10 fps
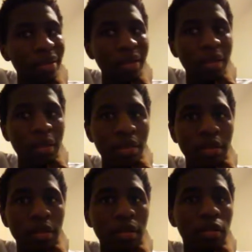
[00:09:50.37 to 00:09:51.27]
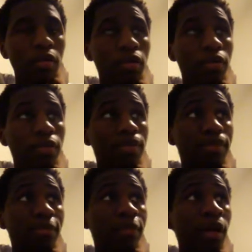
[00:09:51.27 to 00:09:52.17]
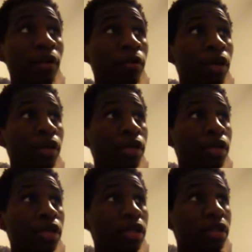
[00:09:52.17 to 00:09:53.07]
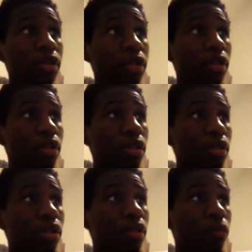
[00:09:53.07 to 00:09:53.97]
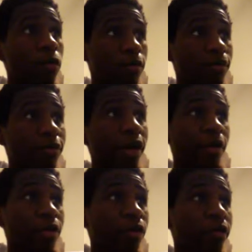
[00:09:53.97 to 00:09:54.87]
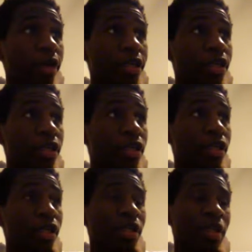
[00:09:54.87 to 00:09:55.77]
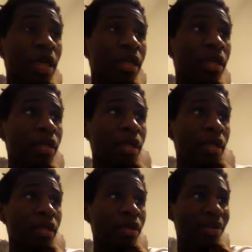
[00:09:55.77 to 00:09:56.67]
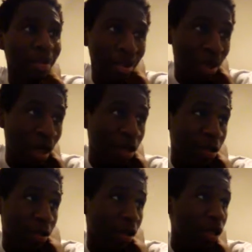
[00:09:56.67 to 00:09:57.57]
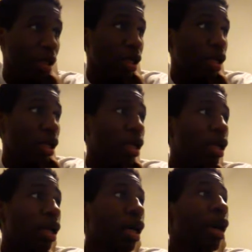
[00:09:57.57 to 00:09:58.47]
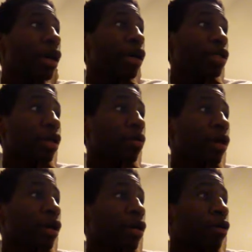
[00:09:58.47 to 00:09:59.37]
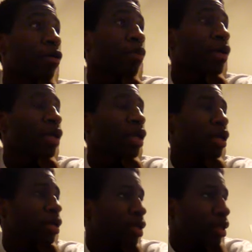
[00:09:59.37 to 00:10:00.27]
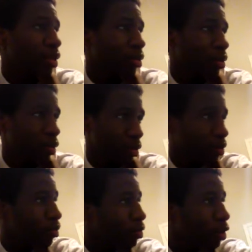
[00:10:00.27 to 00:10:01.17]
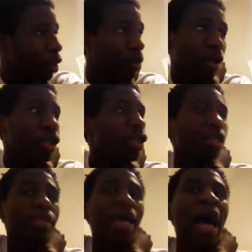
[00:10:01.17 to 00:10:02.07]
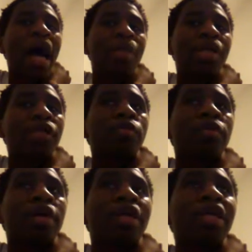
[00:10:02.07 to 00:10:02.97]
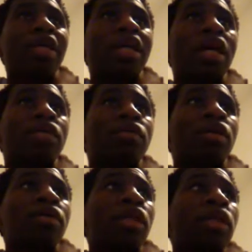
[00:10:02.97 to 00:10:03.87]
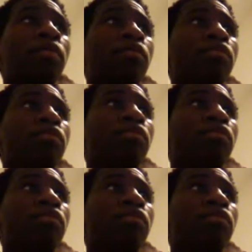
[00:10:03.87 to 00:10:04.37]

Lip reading: And final crush, well, final two crushes just ended in Gunter. I had a crush on one girl, but something just happened where it turned out that it